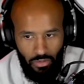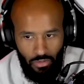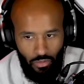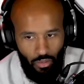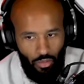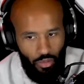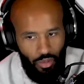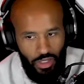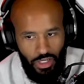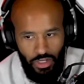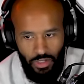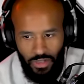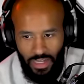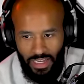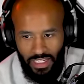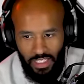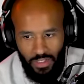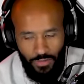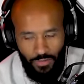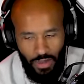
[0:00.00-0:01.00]

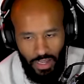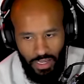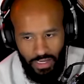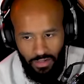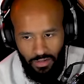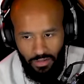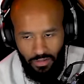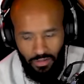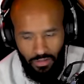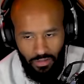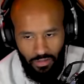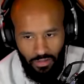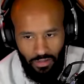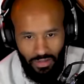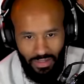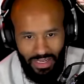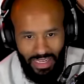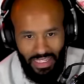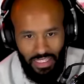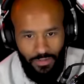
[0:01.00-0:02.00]
Nice feint.
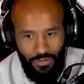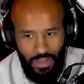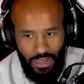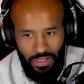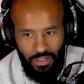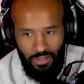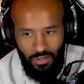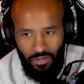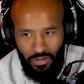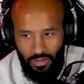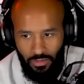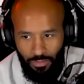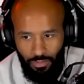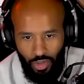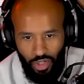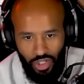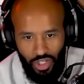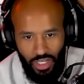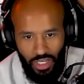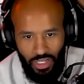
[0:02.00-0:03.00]

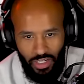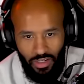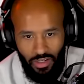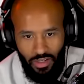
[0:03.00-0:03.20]
Push kick.